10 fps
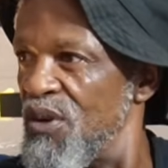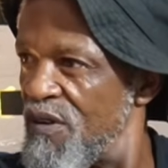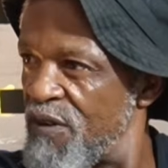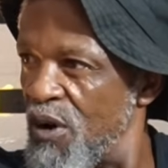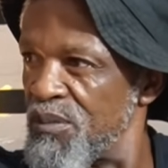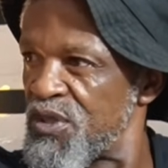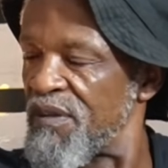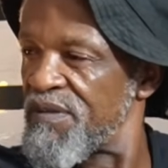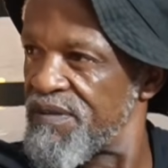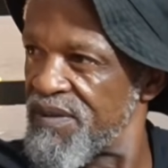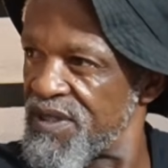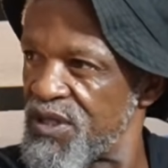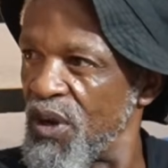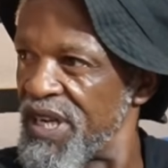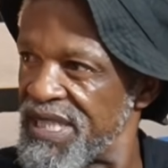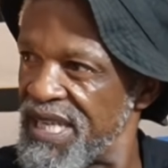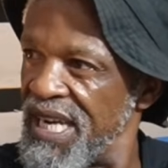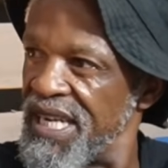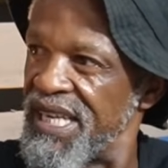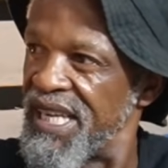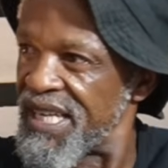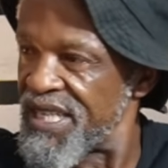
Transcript: forms of storytelling and